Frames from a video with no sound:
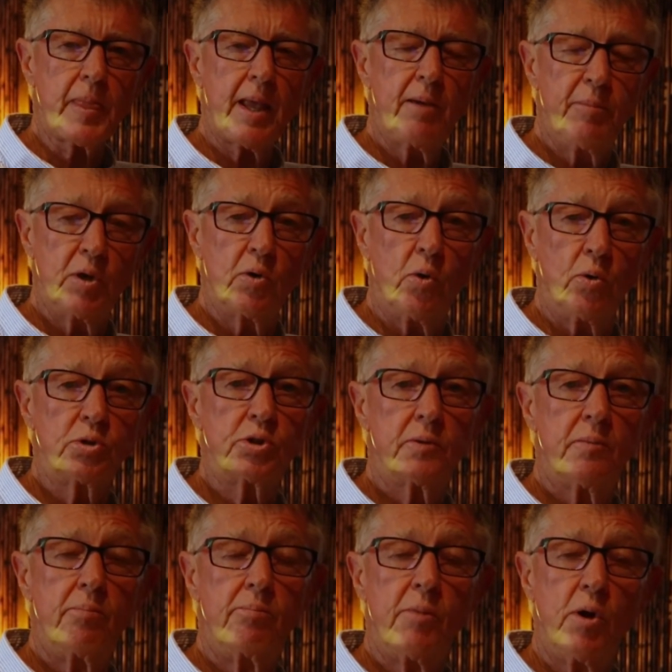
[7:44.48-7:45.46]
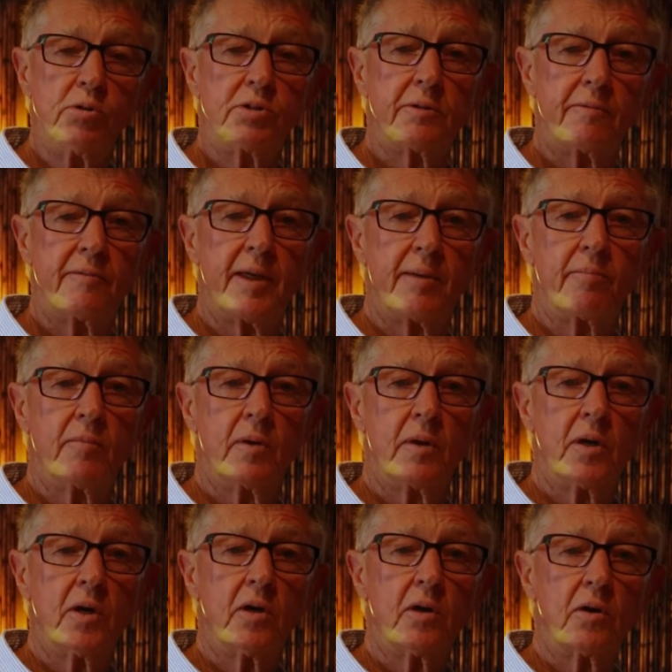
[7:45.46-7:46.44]
because most of them
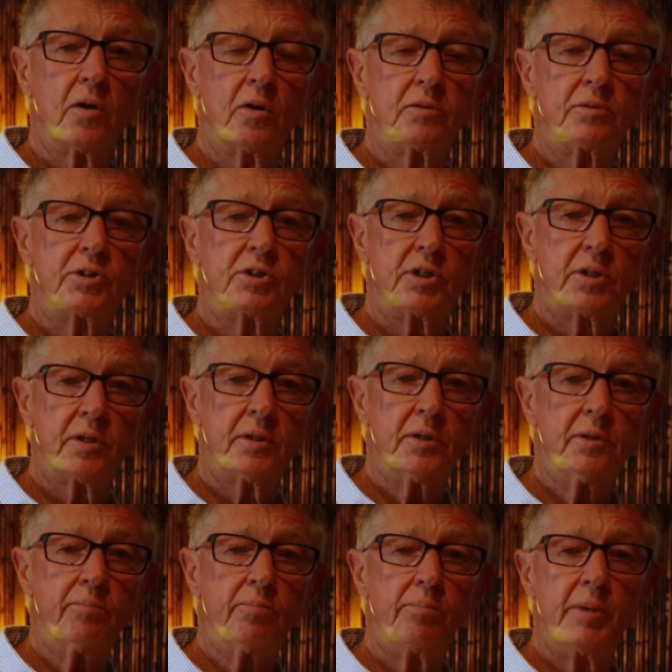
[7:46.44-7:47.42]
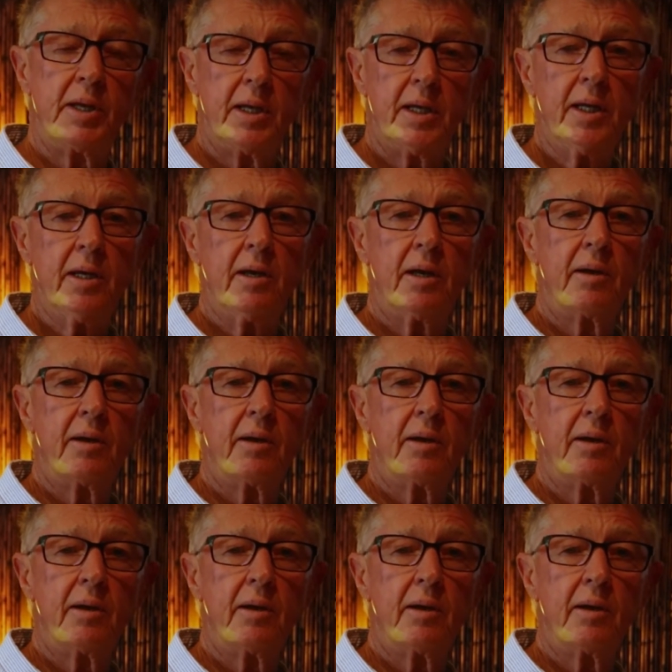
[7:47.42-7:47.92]
concern me